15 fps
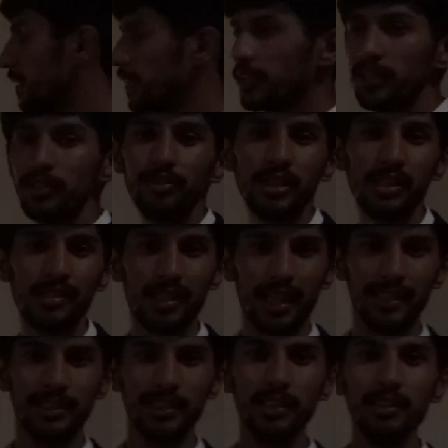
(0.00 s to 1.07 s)
method, which is
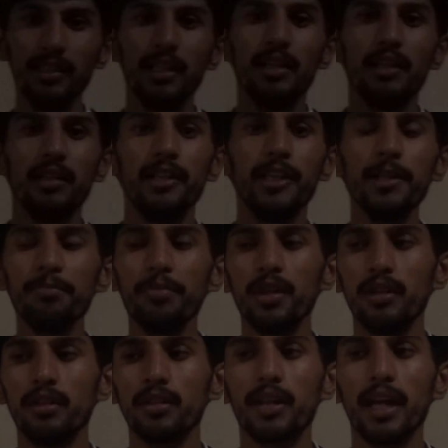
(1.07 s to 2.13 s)
Kaizen.
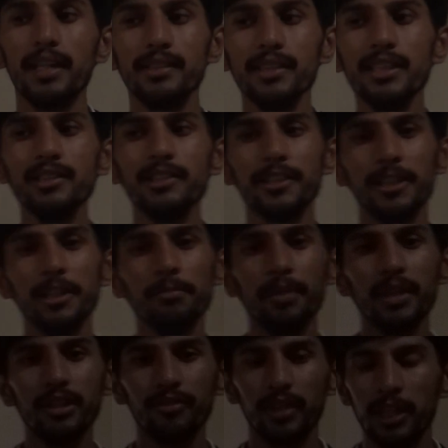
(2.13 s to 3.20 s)
Kaizen is nothing
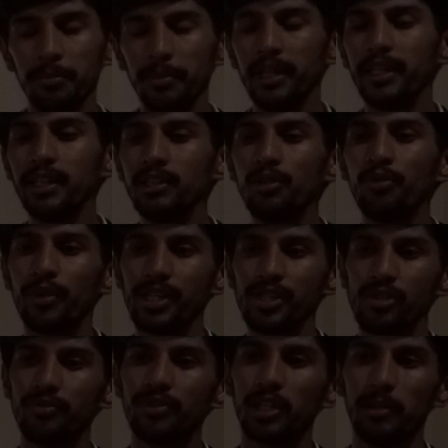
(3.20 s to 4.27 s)
but eliminating the
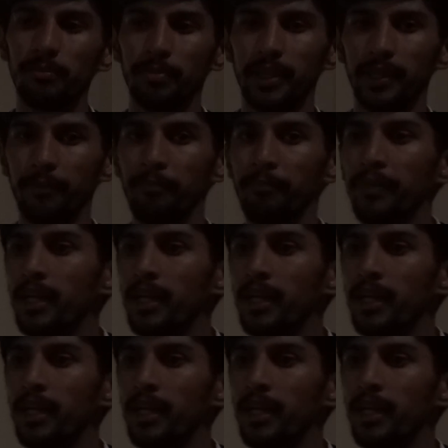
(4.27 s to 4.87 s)
waste of the company.